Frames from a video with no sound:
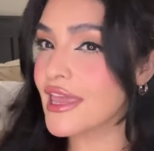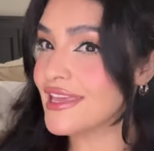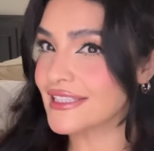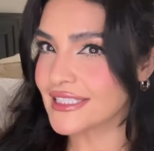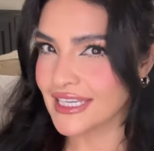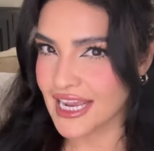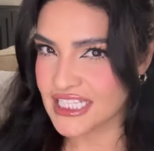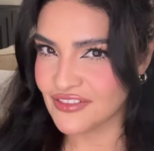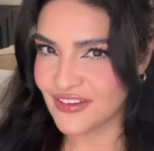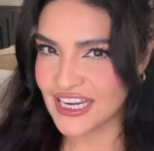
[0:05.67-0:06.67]
In
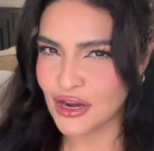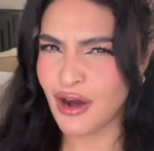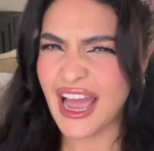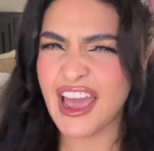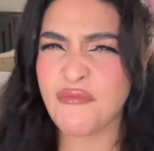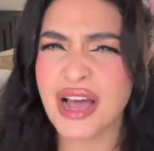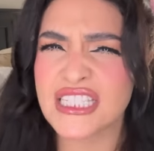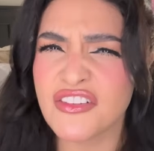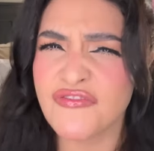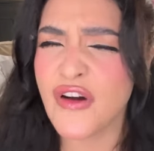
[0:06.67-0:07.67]
today's video, I have my
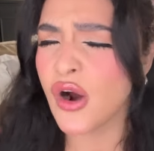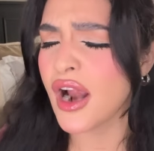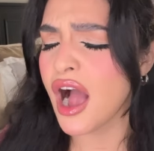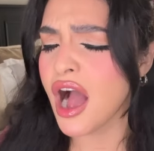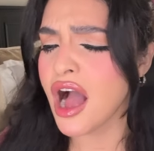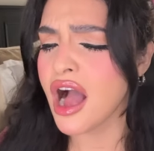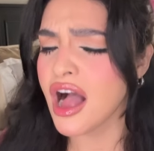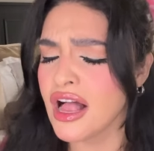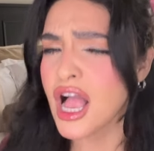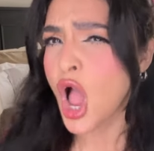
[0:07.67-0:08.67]
Sephora
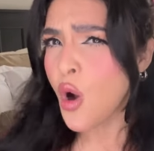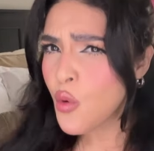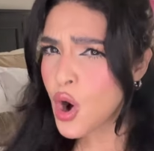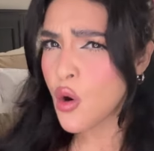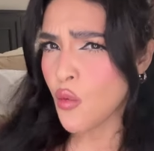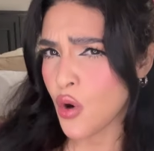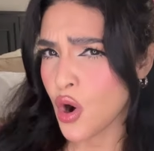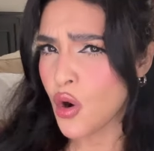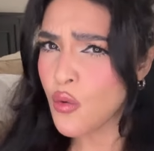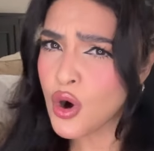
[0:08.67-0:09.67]
haul. Woo,
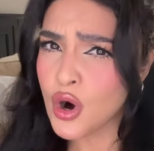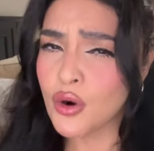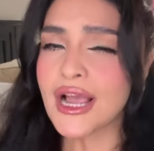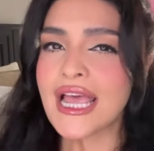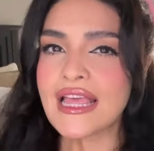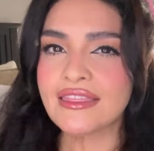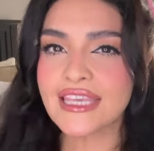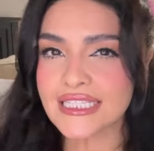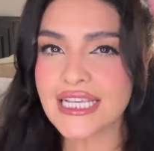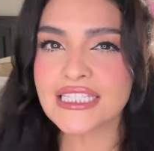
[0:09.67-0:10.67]
woo, woo.
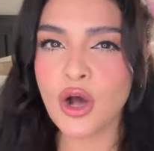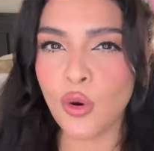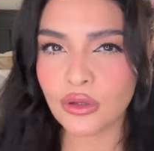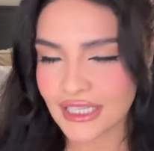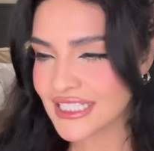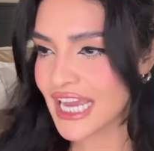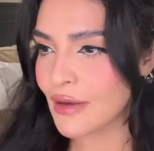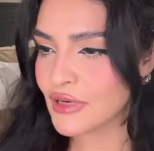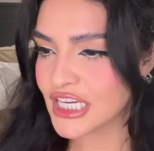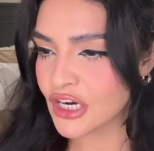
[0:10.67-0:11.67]
This is the only
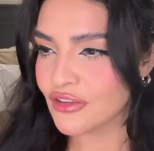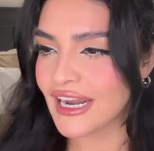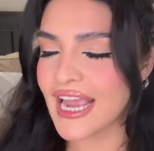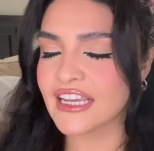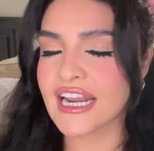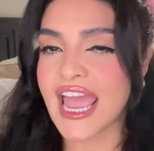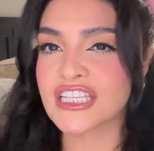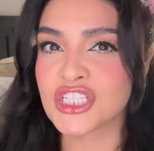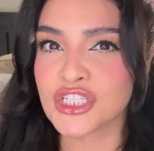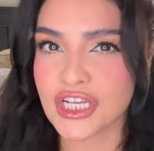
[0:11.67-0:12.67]
time of year that I could
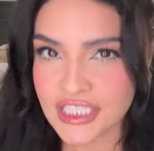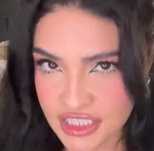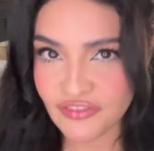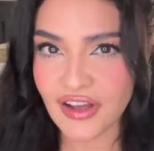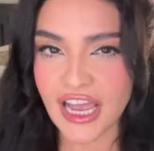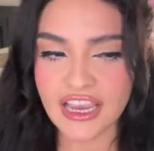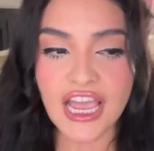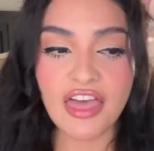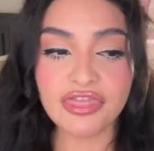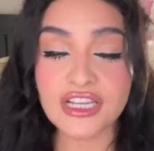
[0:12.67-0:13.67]
justify
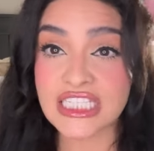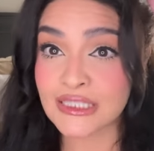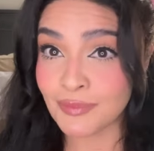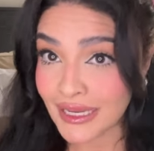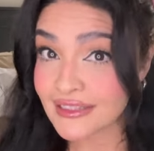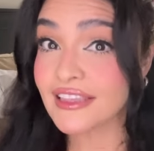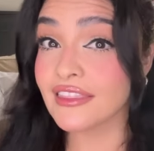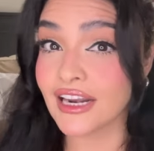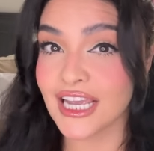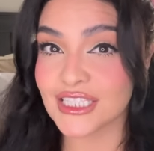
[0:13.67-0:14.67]
the spending
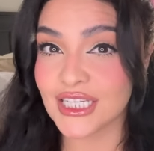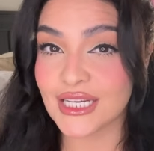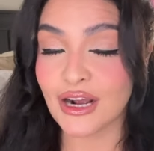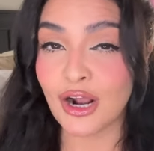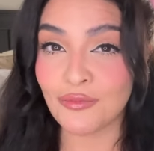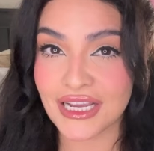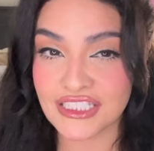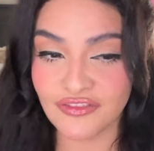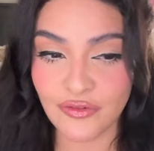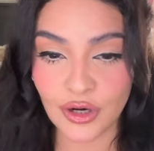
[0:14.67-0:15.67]
that I did on my
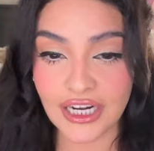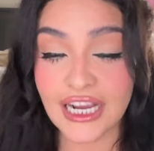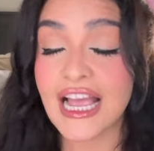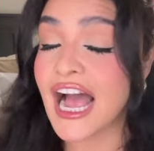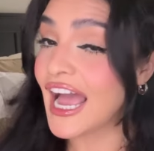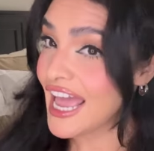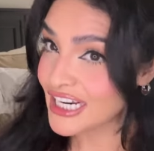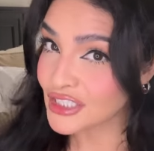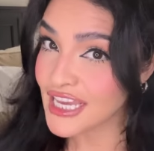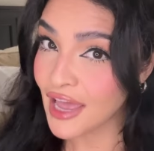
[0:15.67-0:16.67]
Sephora. I
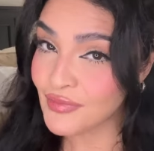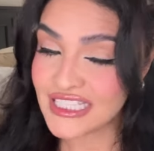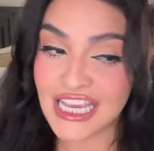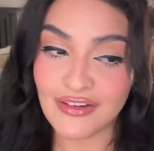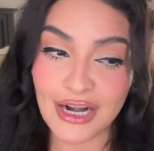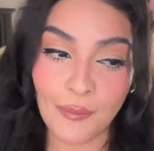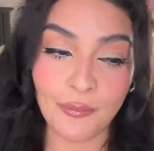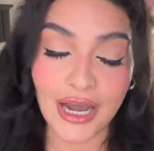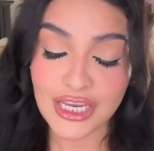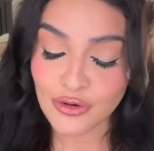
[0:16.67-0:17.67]
actually have been saving up,
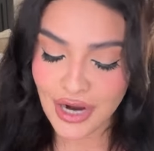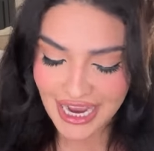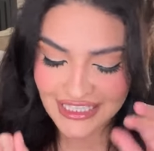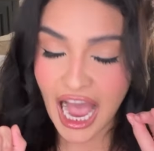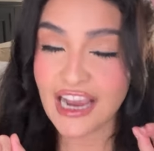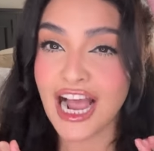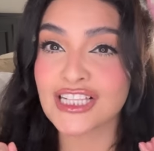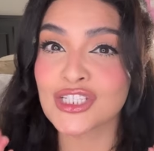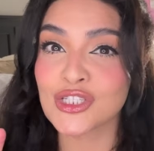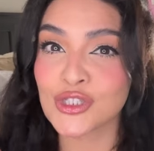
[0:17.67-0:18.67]
but you guys, I
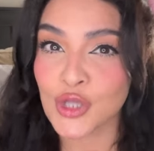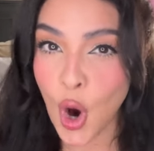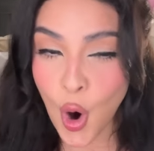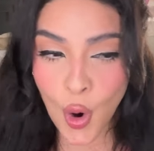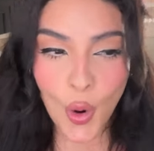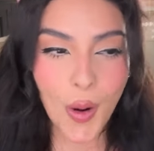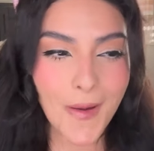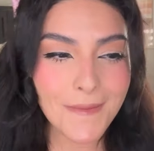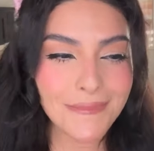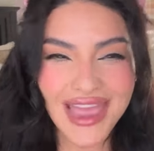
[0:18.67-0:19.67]
got
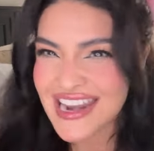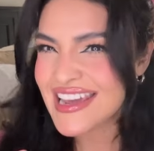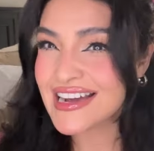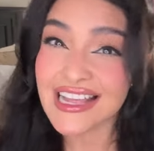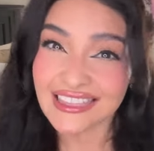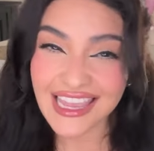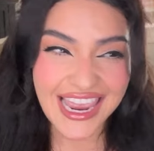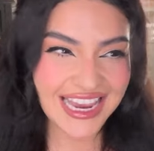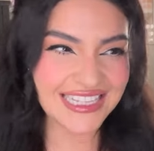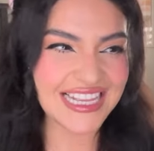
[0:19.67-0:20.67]
so many good
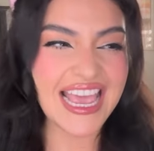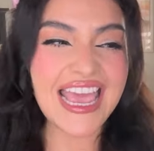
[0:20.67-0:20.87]
things.